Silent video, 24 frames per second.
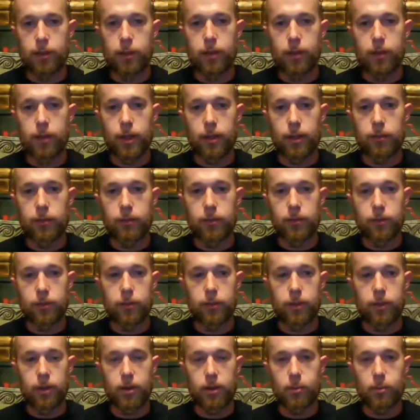and has such
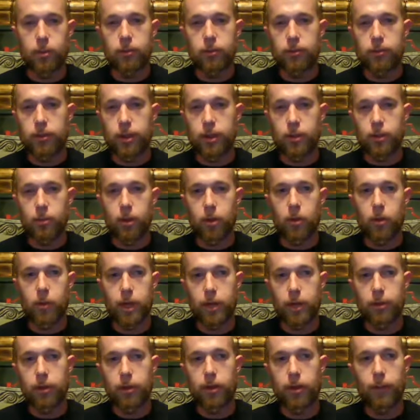a terrible stigma
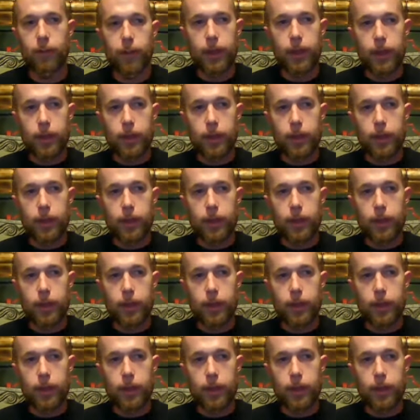around it,